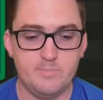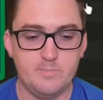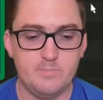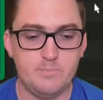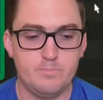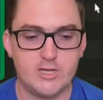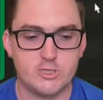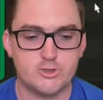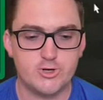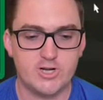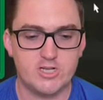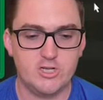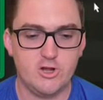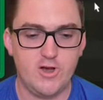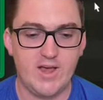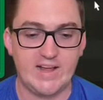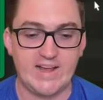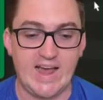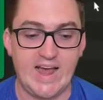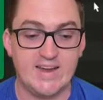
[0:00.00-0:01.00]
but Patrick
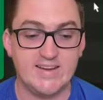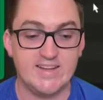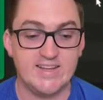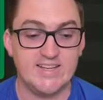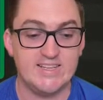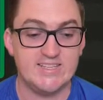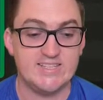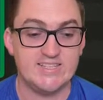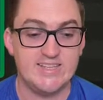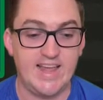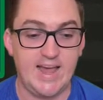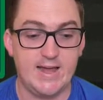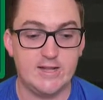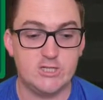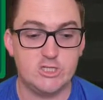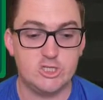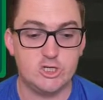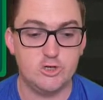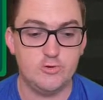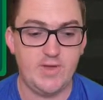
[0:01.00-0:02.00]
Nygaard is
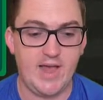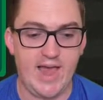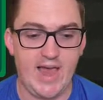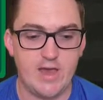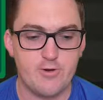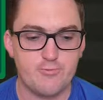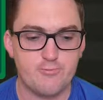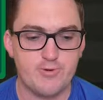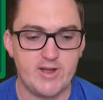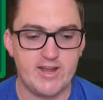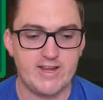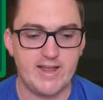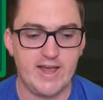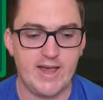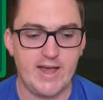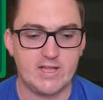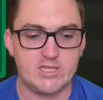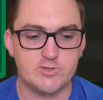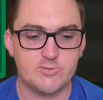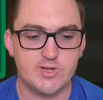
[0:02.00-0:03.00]
down to a red
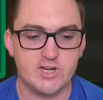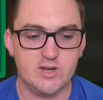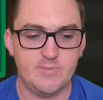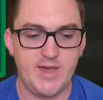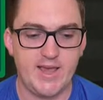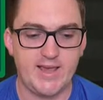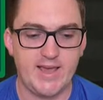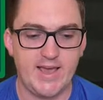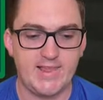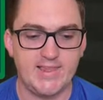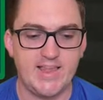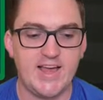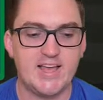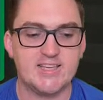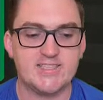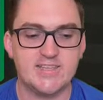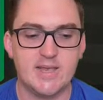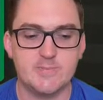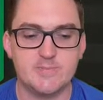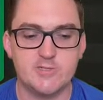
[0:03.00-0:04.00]
heart. So we're going to make our
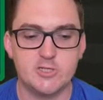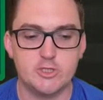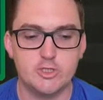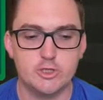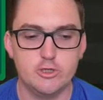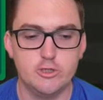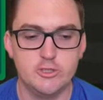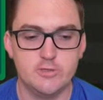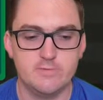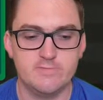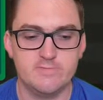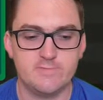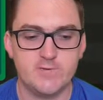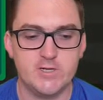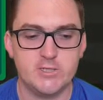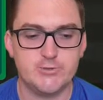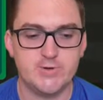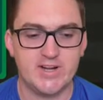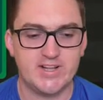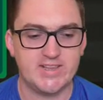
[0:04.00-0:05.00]
last substitution.
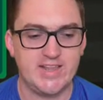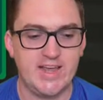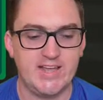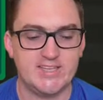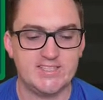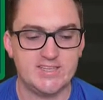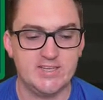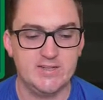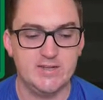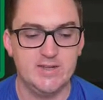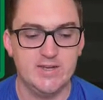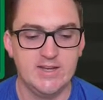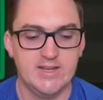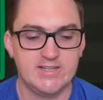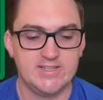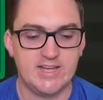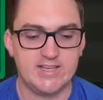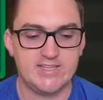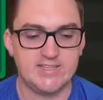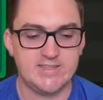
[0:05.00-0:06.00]
Fredrik Larsson
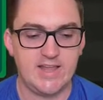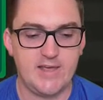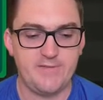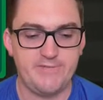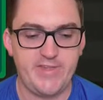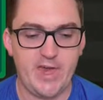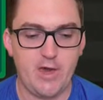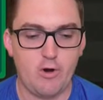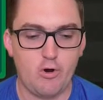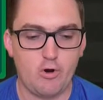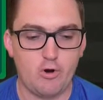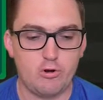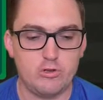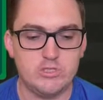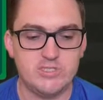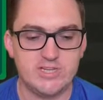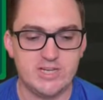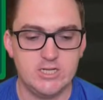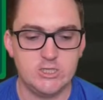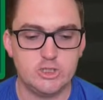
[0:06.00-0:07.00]
doesn't have that
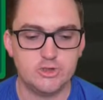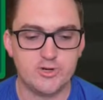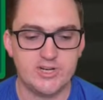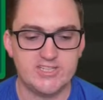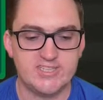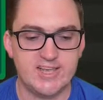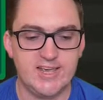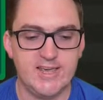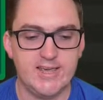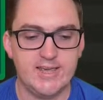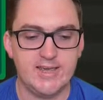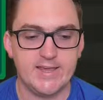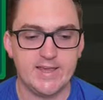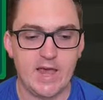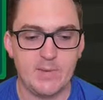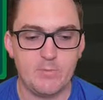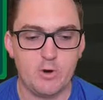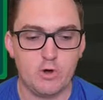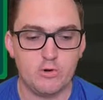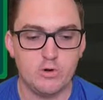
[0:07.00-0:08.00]
orange injury, so he can
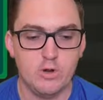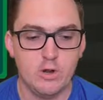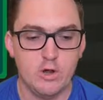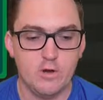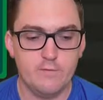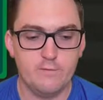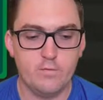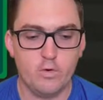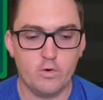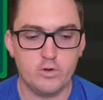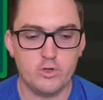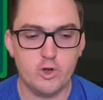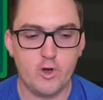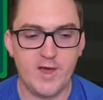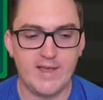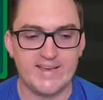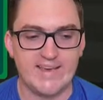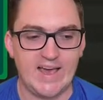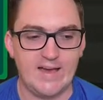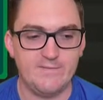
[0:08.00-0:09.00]
come on for
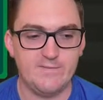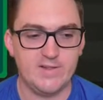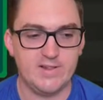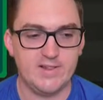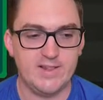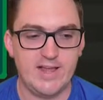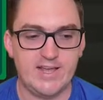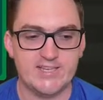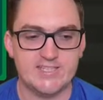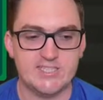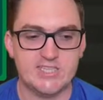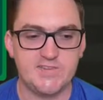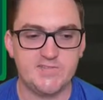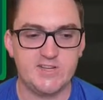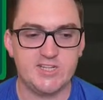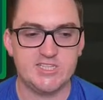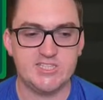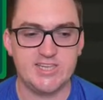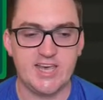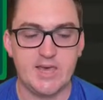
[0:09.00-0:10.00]
Nygaard for the last
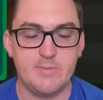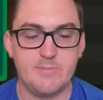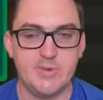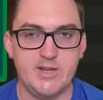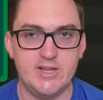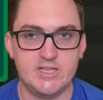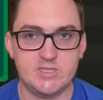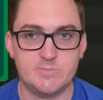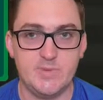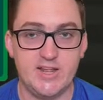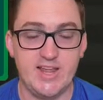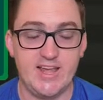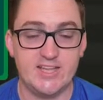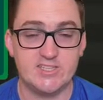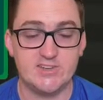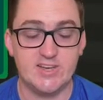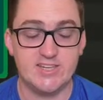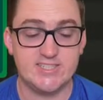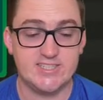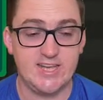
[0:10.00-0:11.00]
17 minutes. But
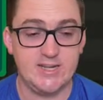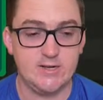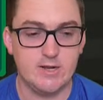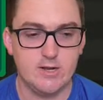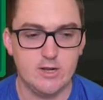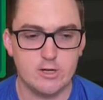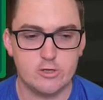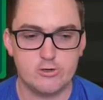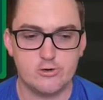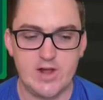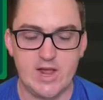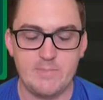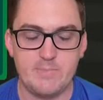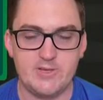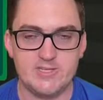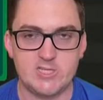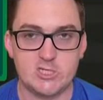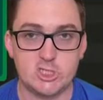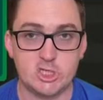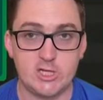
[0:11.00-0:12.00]
as I said,
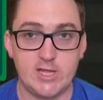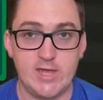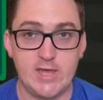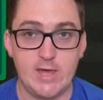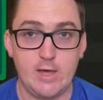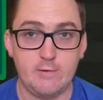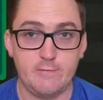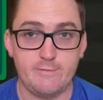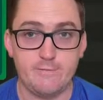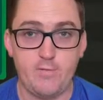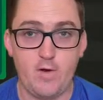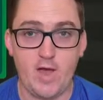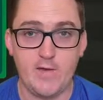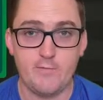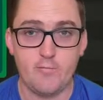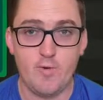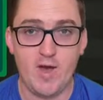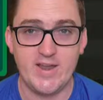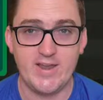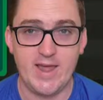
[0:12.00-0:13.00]
great position here,
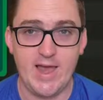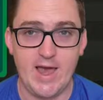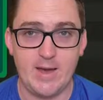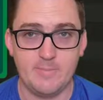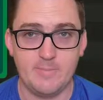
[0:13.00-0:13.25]
5-1